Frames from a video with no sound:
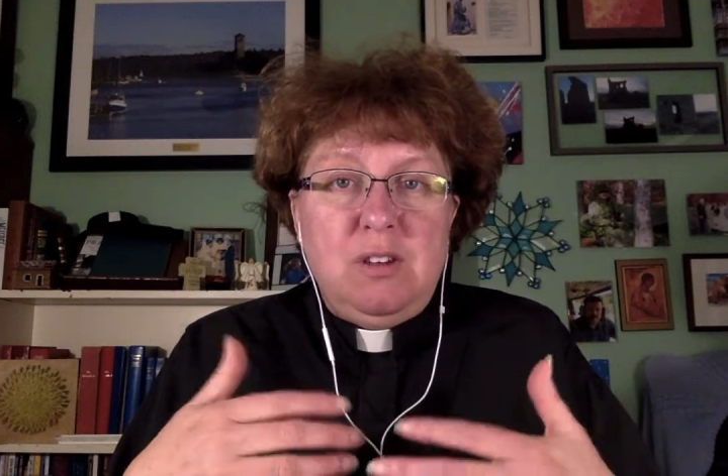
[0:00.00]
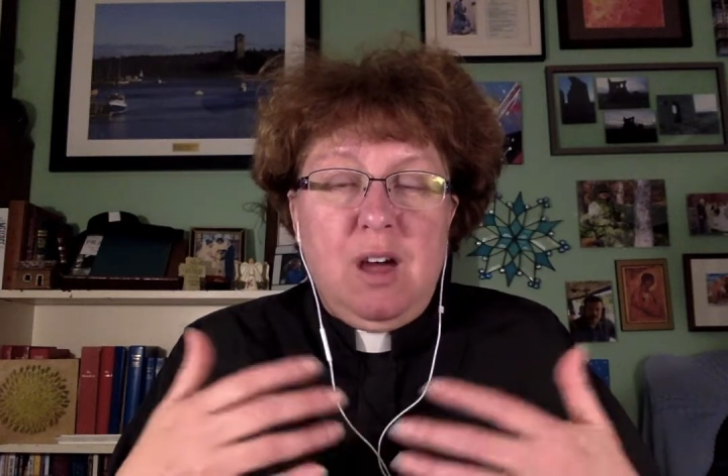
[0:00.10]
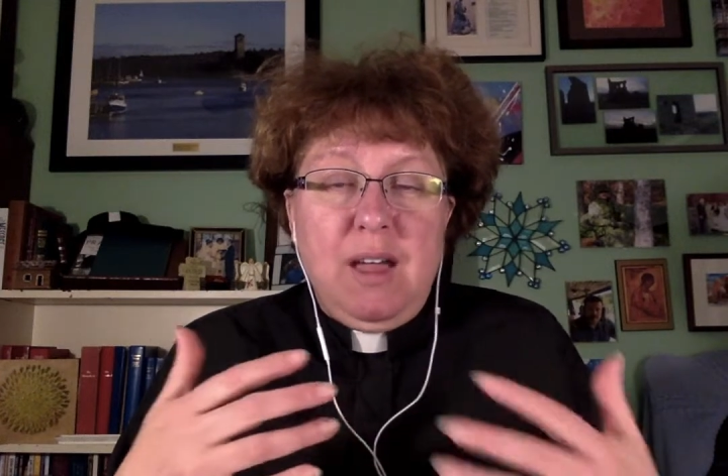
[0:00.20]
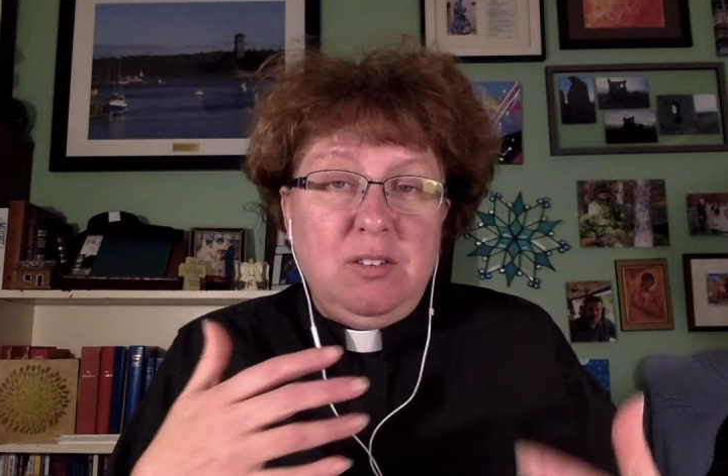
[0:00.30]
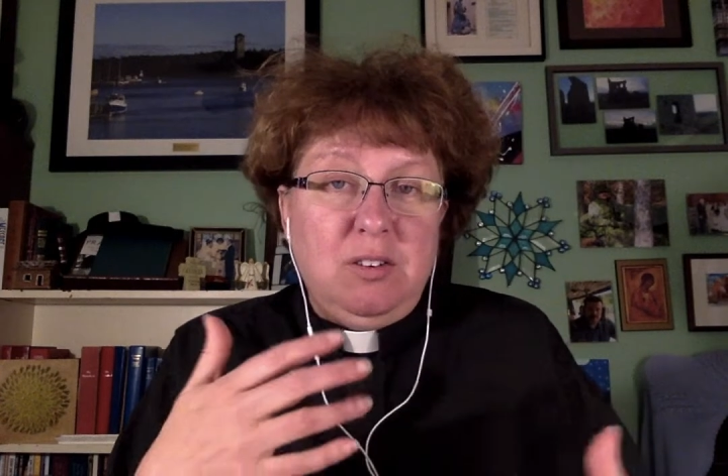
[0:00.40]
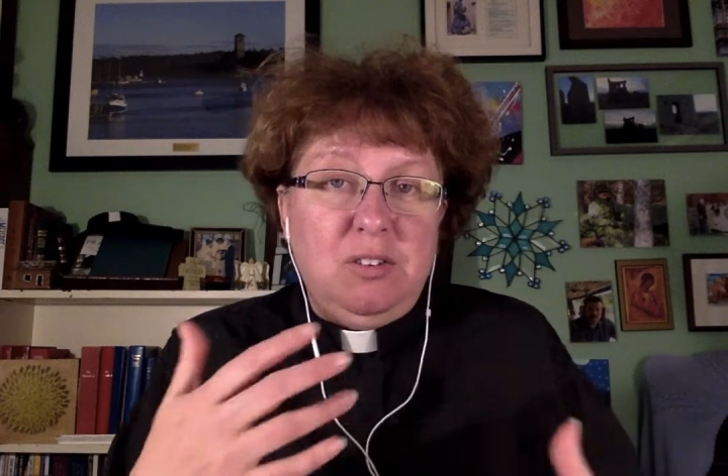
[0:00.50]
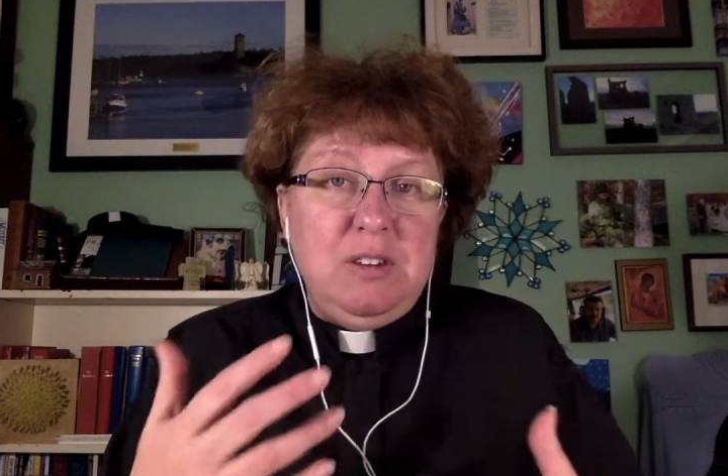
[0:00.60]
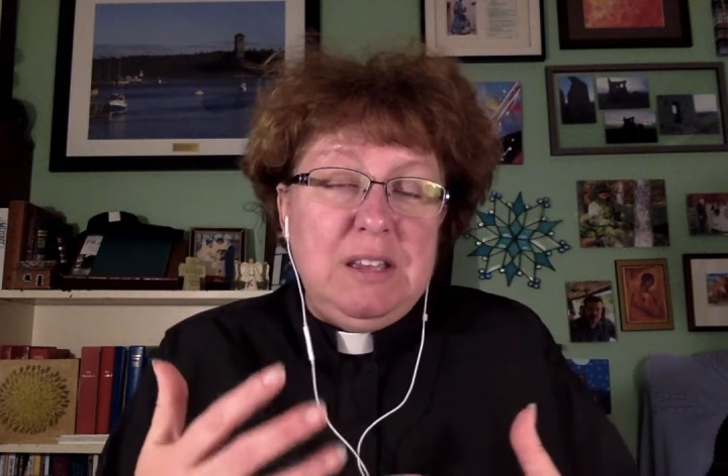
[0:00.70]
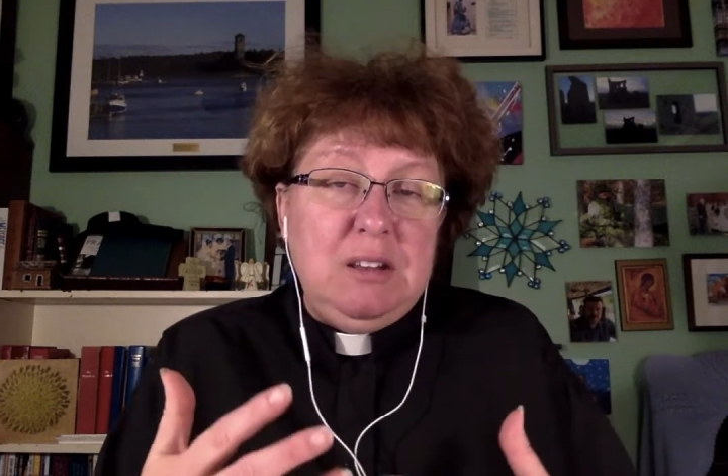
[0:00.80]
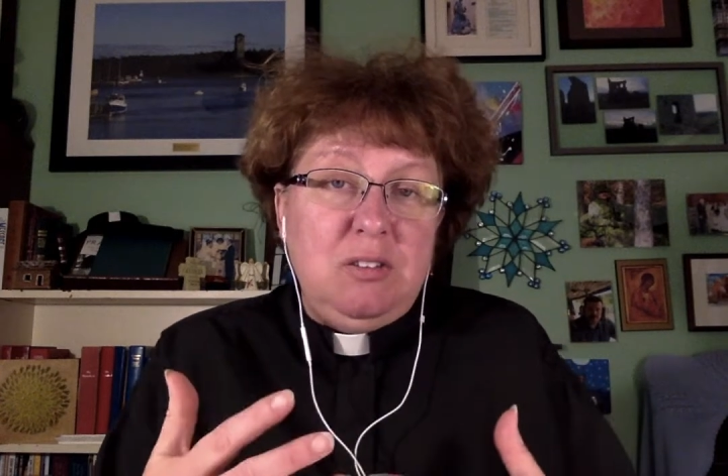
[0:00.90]
diocese
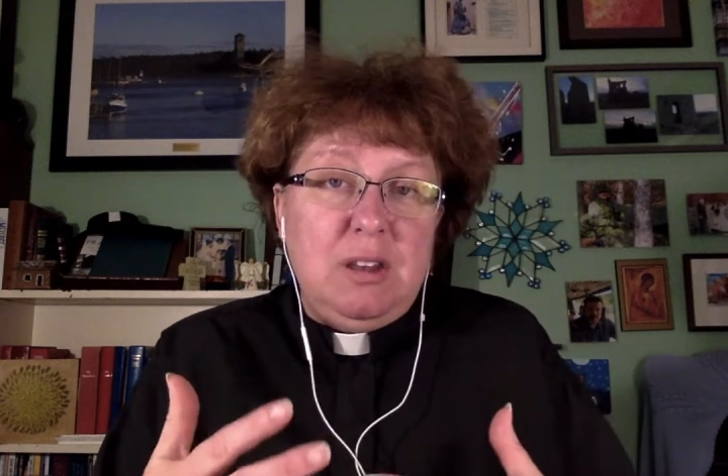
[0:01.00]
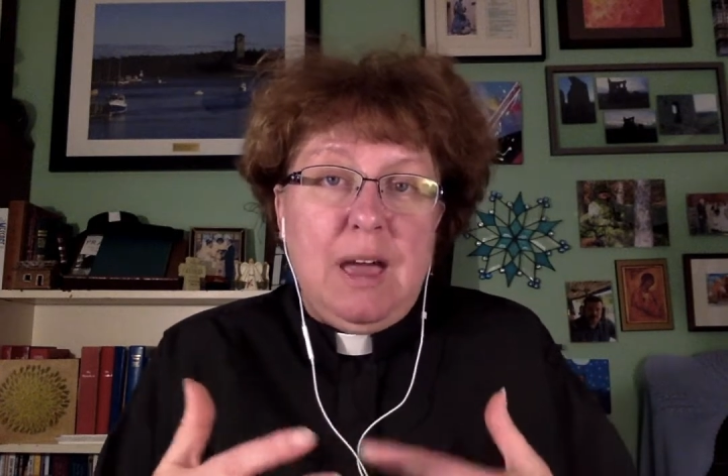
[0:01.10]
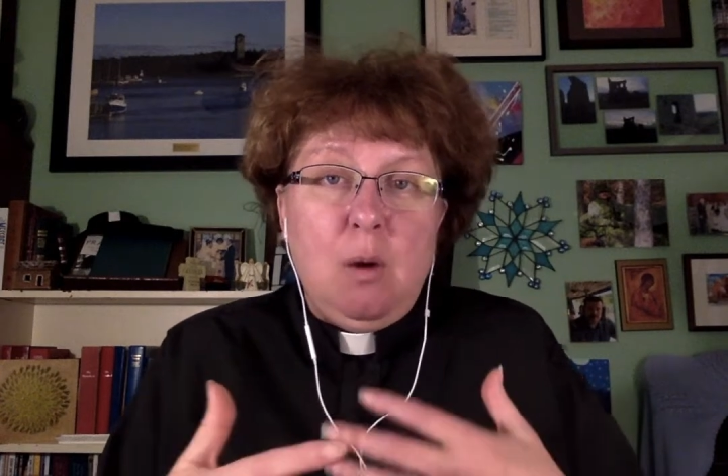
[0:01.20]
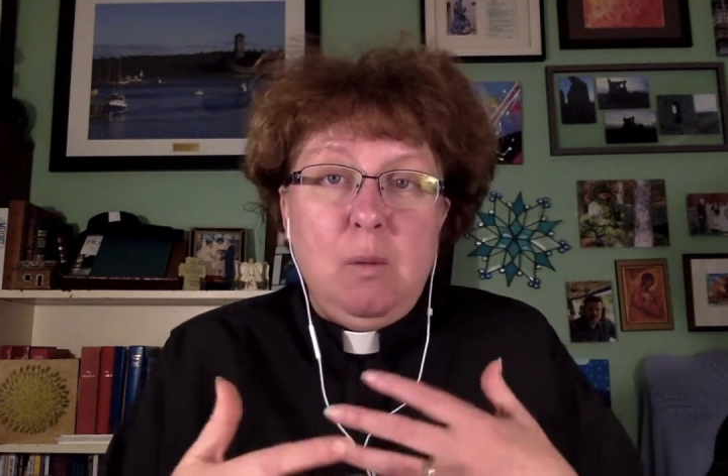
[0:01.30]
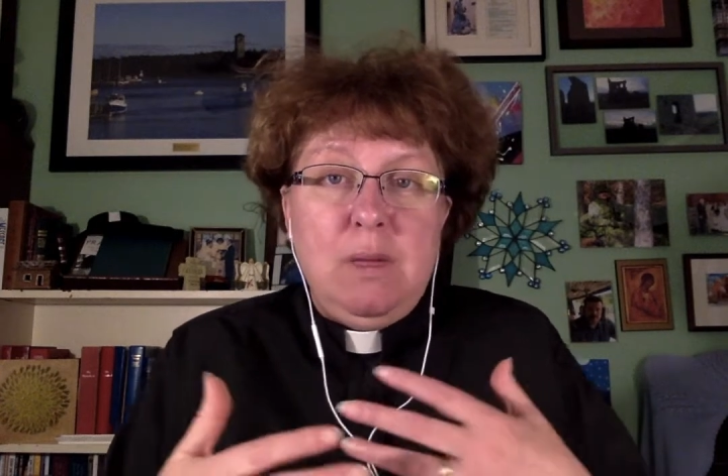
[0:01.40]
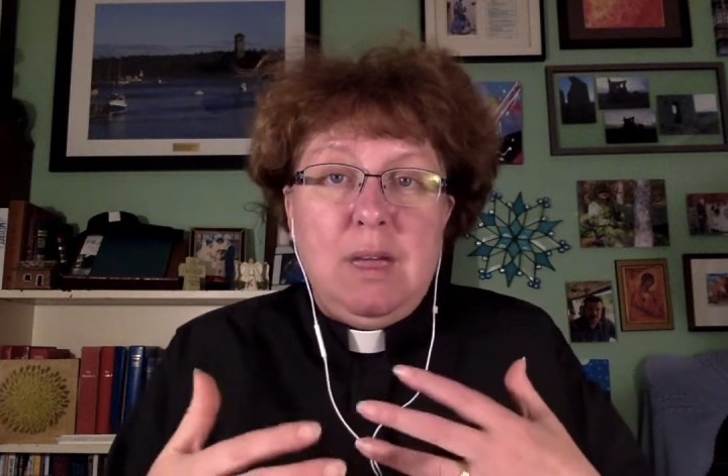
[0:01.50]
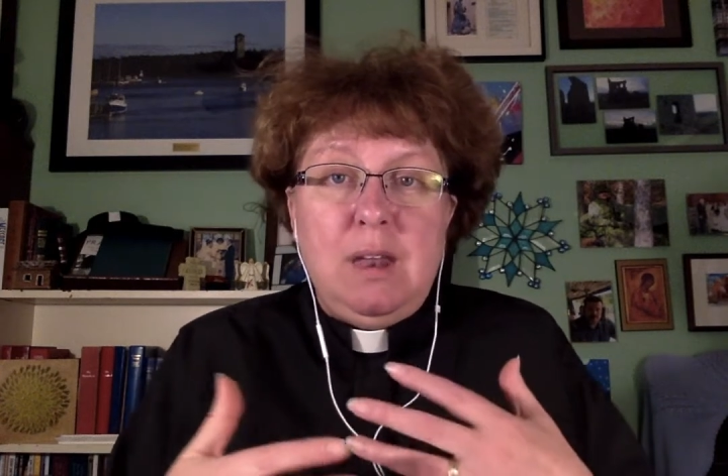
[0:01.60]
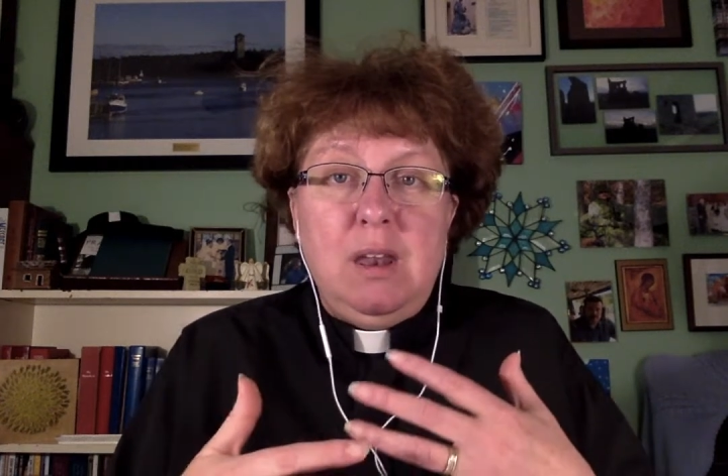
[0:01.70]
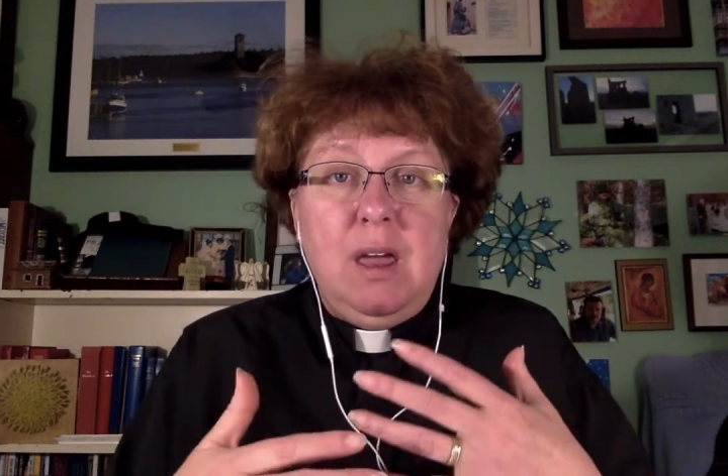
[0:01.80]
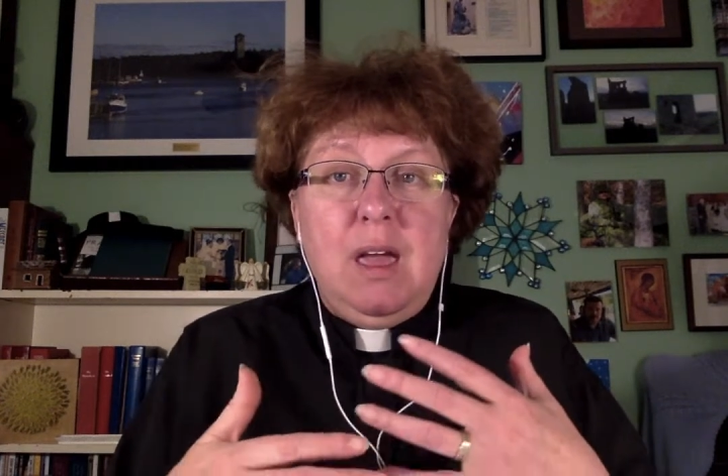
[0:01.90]
needs and how we
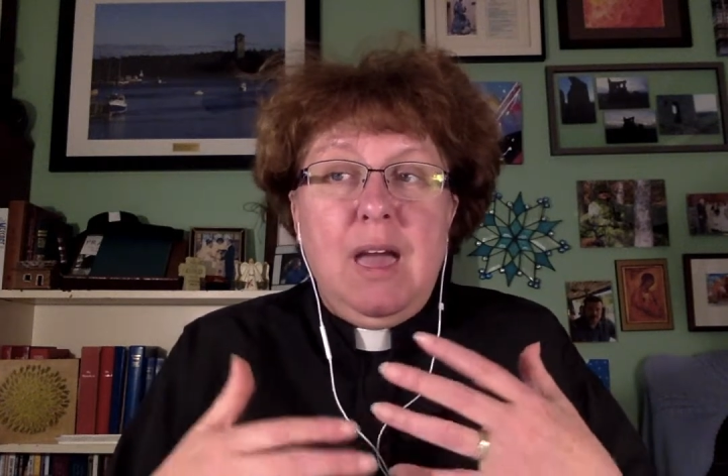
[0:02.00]
can